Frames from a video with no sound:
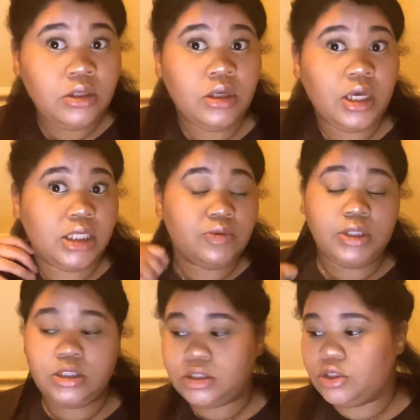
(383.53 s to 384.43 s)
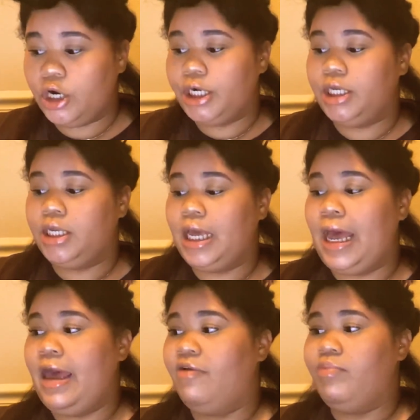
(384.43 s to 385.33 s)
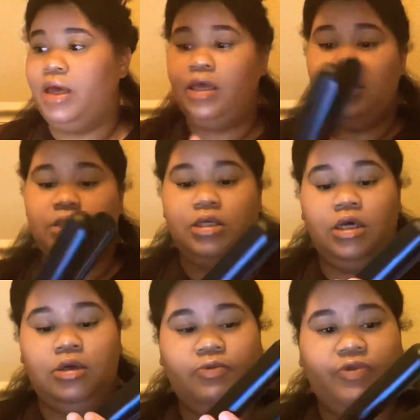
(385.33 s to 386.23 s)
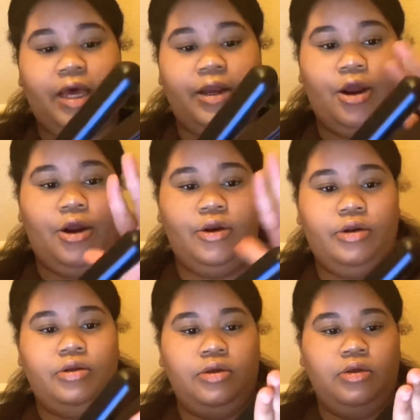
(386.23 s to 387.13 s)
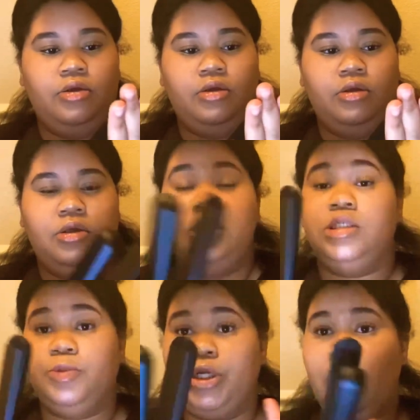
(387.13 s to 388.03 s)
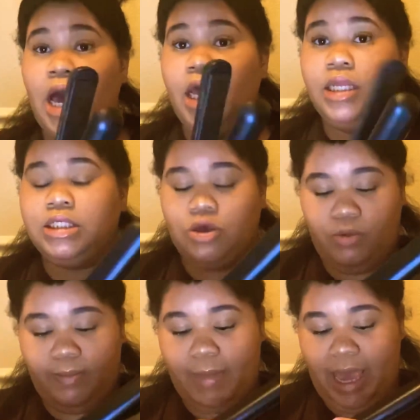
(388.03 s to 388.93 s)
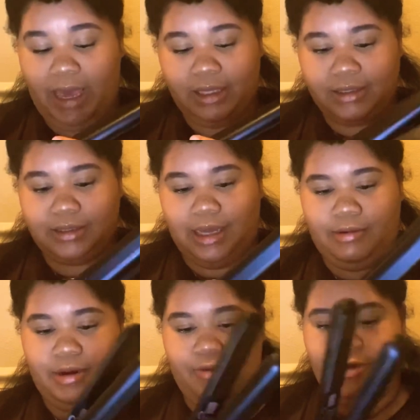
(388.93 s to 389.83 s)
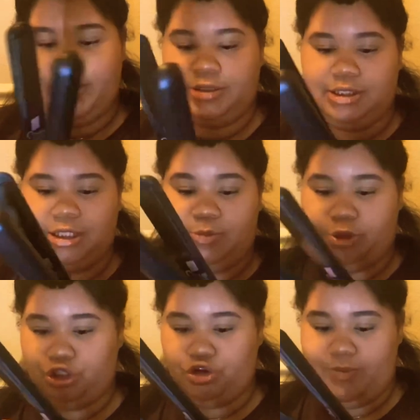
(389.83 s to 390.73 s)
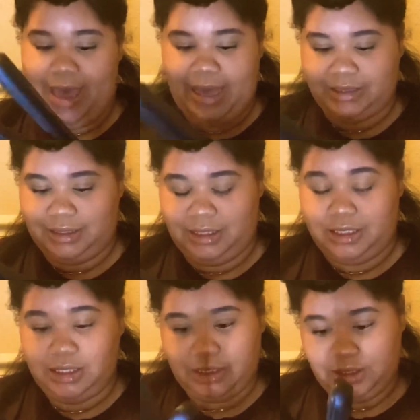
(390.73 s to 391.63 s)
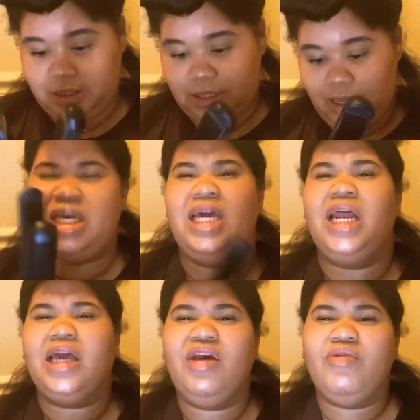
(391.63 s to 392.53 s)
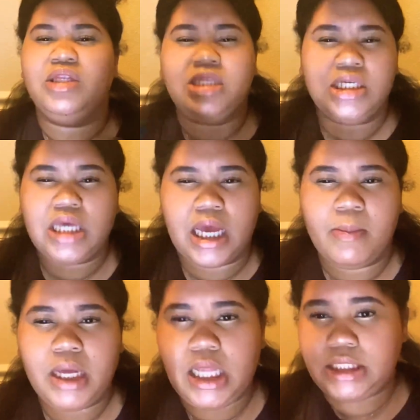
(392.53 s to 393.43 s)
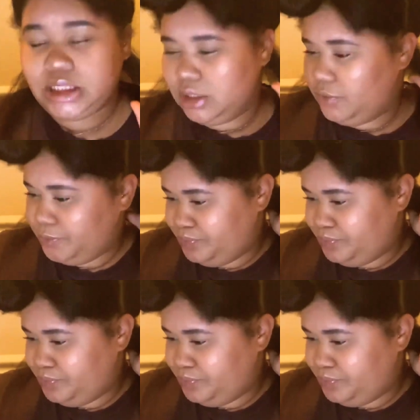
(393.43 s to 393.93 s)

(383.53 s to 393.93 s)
as we get started, I have my flat iron. It's pretty hot. It's on max. I don't know what temperature max is. And I can't really see because I got my glasses on.